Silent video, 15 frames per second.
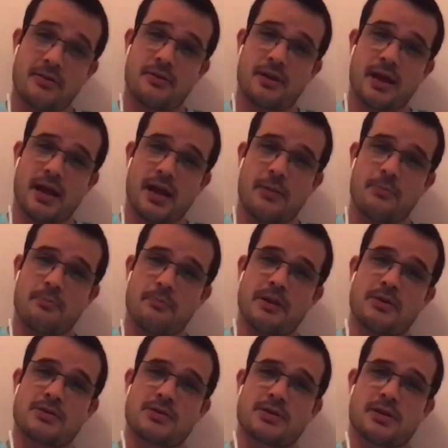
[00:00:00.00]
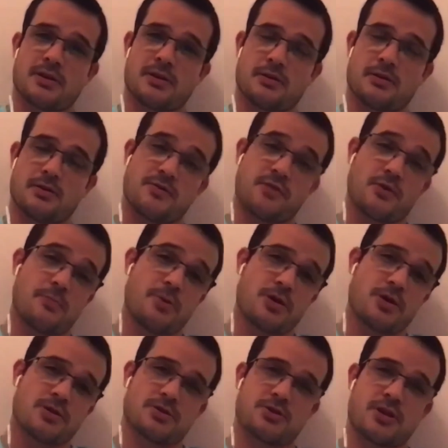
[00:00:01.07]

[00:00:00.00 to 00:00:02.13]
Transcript: but it was for a personal trainer.